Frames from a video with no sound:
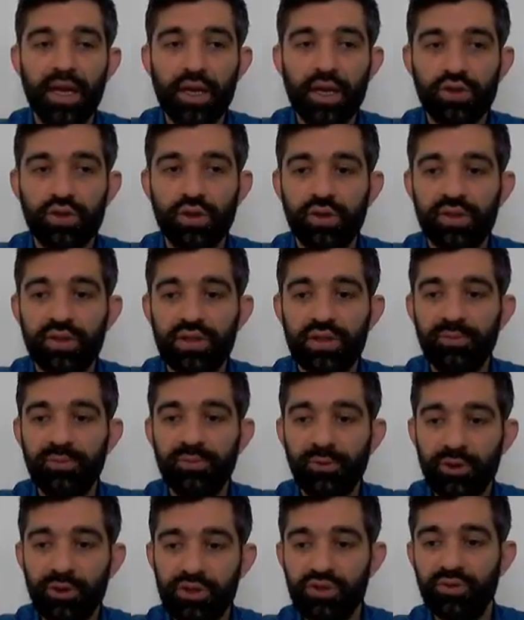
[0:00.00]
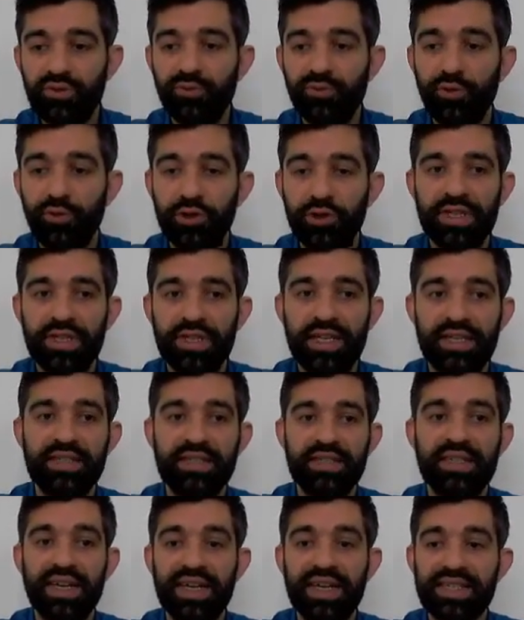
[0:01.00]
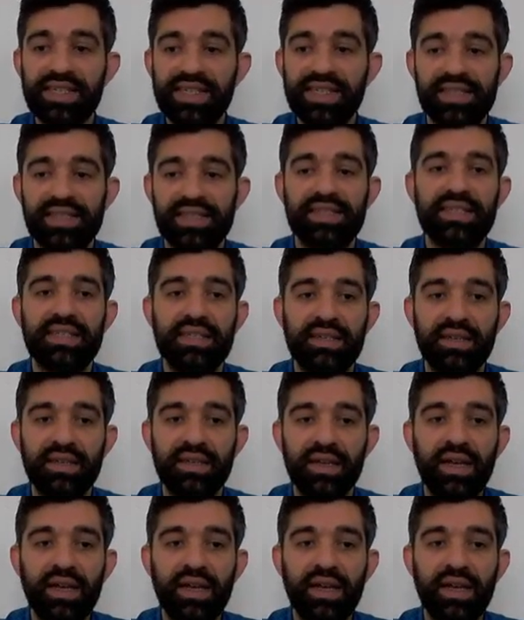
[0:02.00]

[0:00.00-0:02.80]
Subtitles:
So the first word is assets.